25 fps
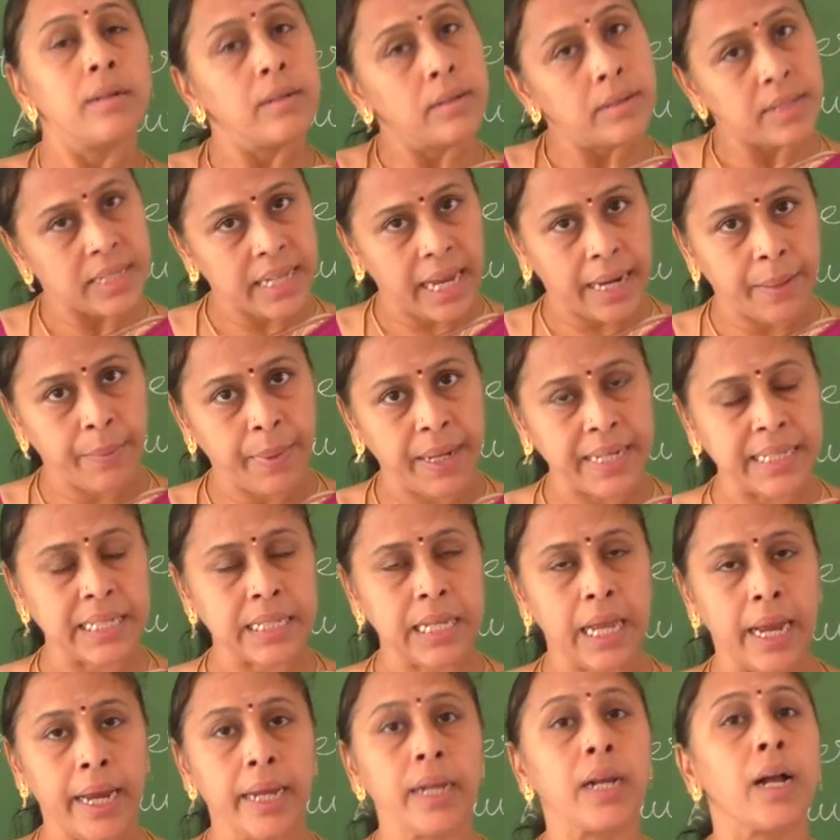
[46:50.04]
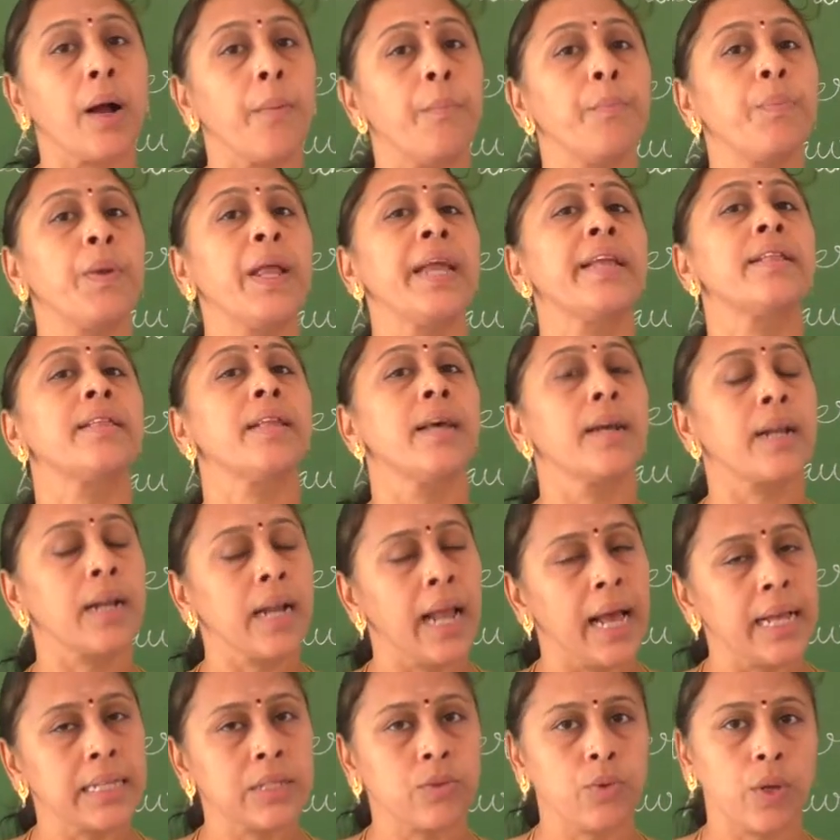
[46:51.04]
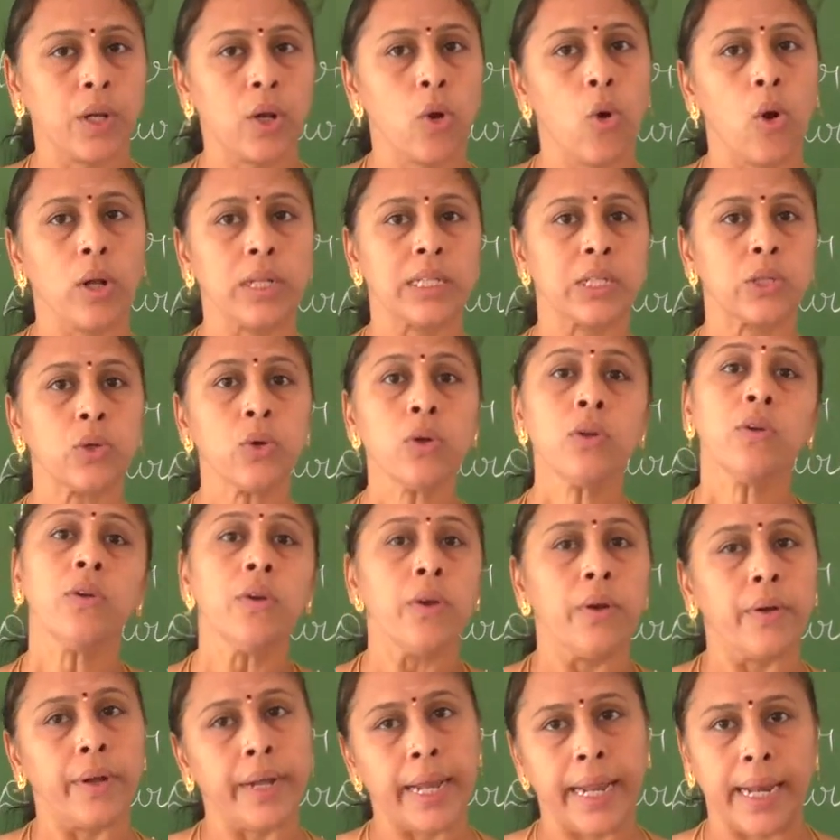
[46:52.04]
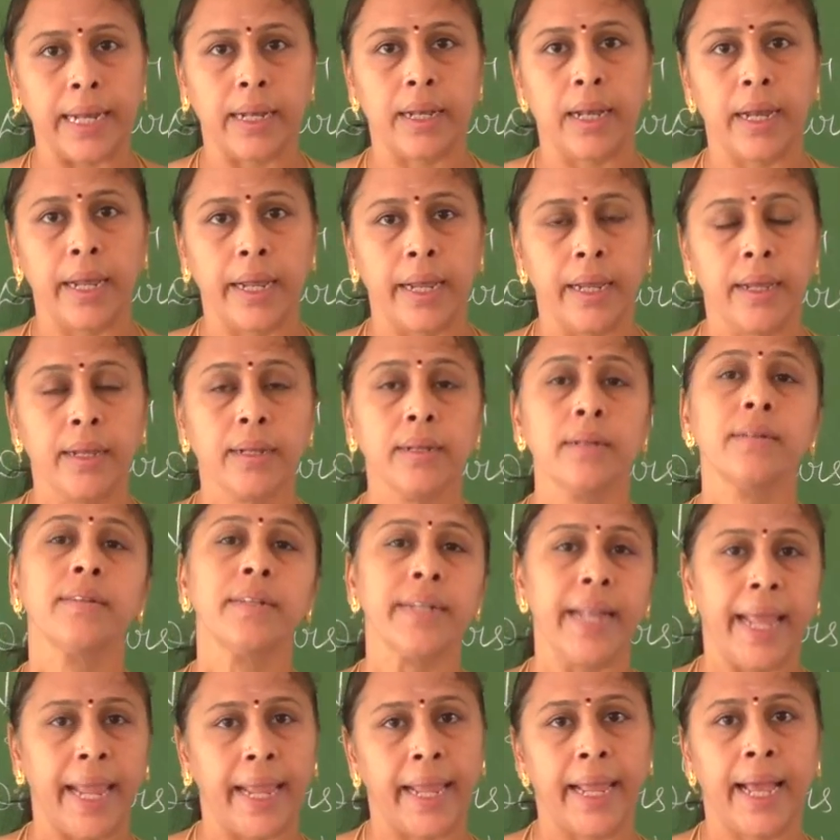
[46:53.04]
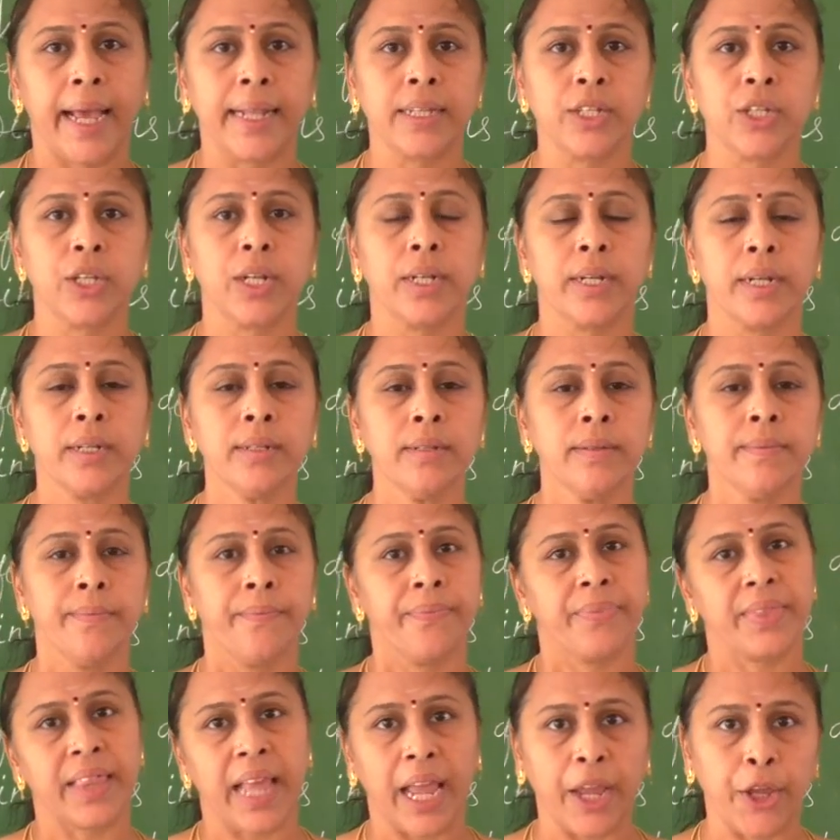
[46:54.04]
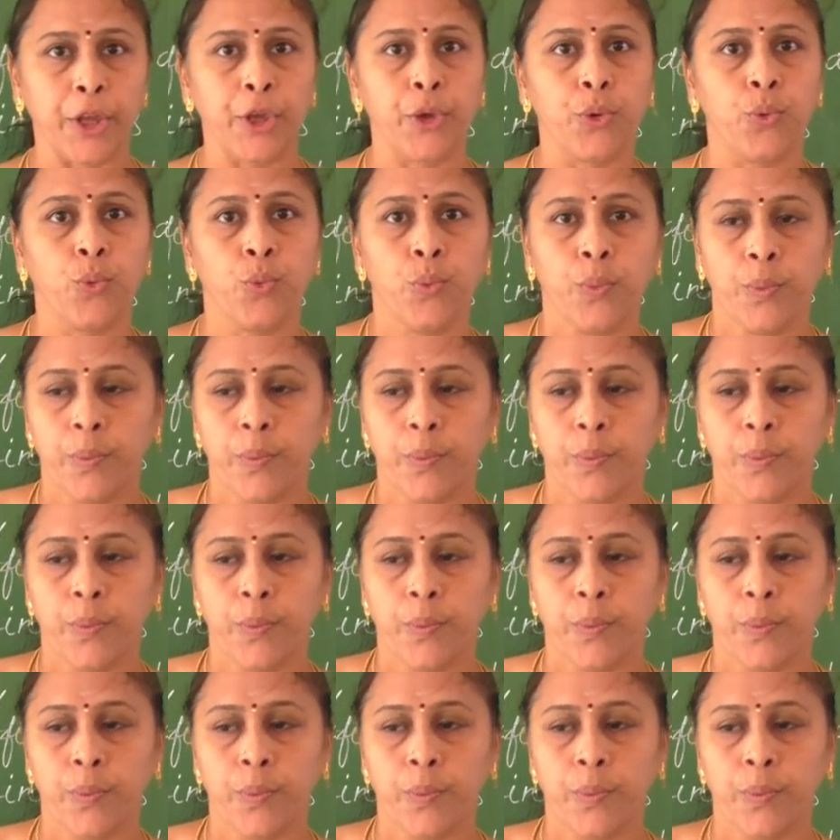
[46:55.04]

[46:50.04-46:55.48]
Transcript: side by side complete the classwork also neatly. Take care children. Thank you.